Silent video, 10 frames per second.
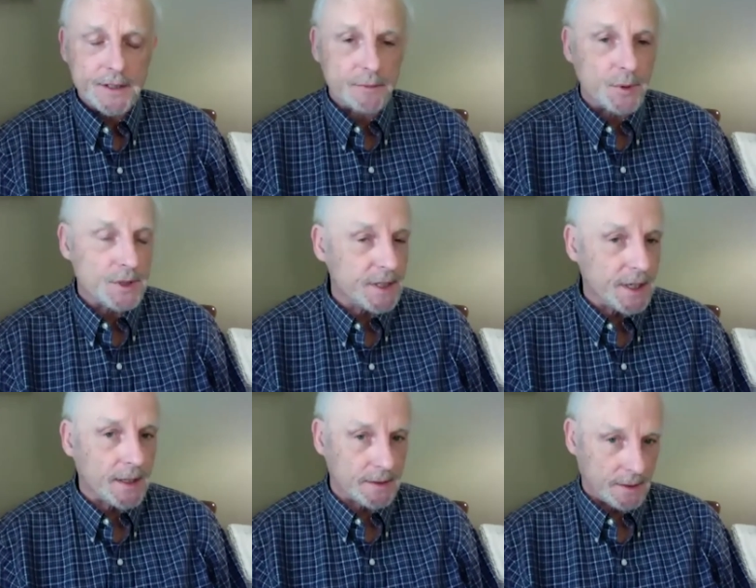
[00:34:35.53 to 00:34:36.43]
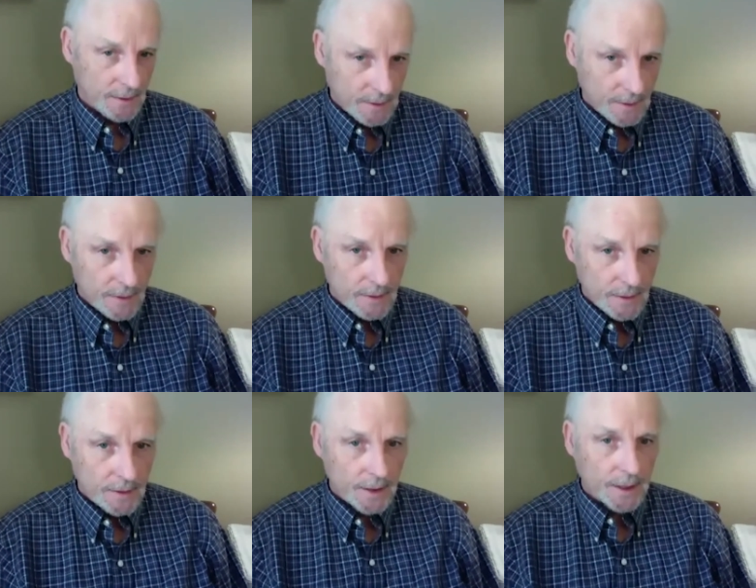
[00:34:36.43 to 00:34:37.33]
to protect
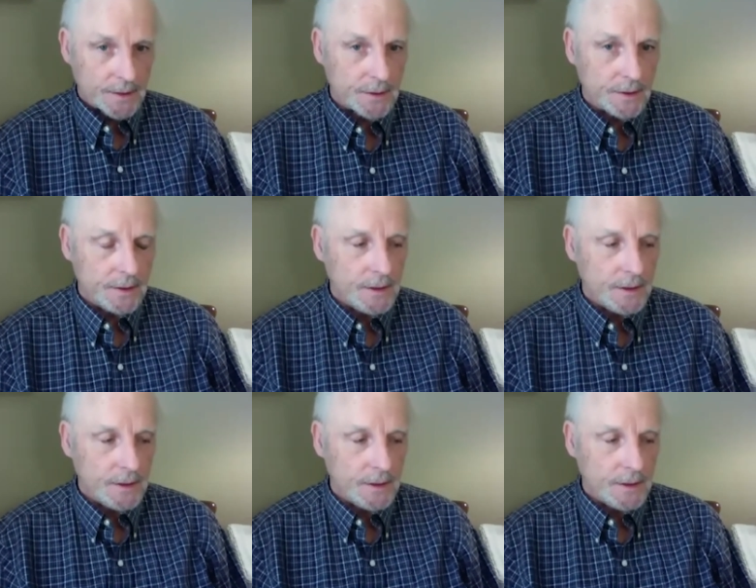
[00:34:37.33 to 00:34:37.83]
nature.